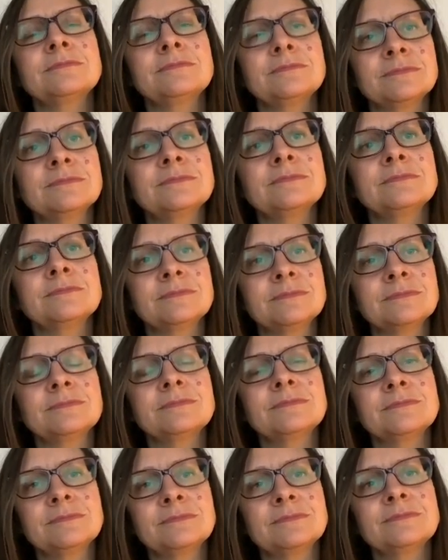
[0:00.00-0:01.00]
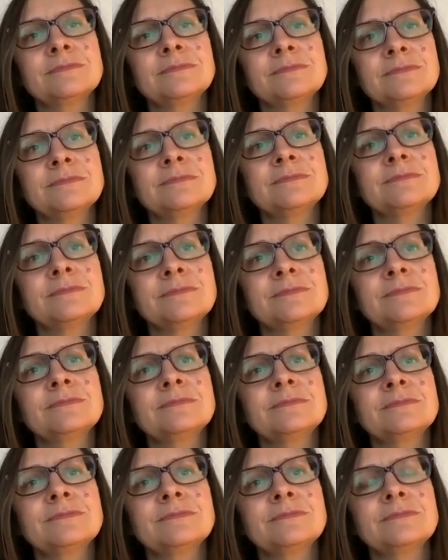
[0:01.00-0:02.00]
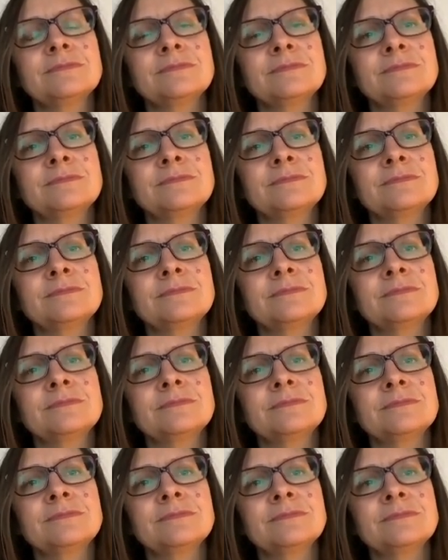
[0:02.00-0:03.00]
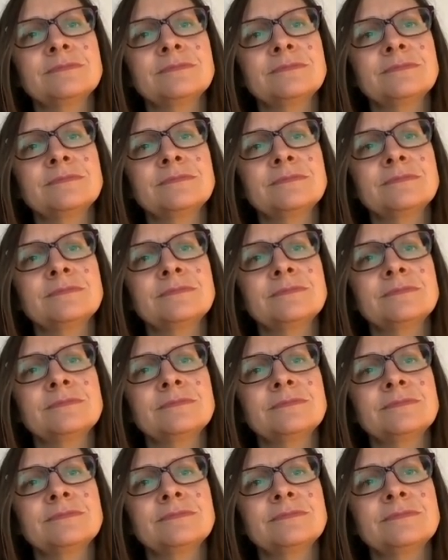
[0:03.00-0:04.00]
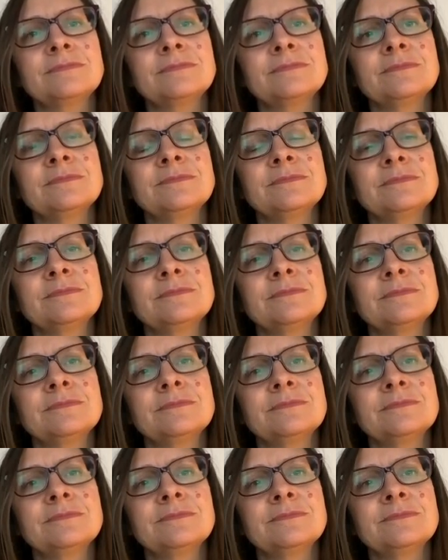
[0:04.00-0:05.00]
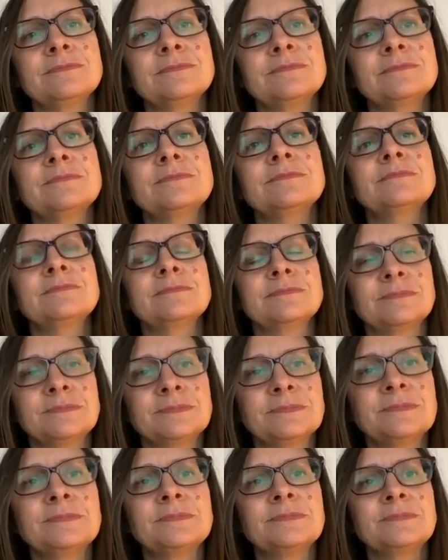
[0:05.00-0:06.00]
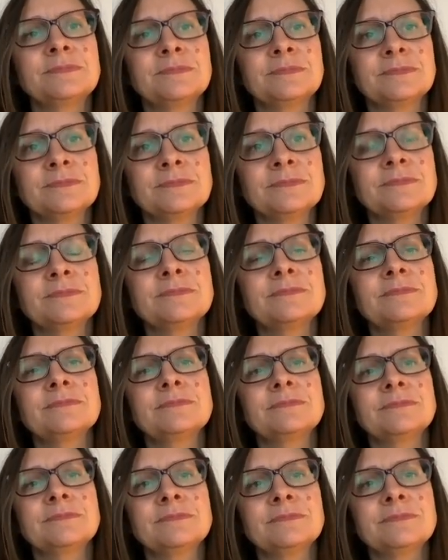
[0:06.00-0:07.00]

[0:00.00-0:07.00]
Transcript: [no speech]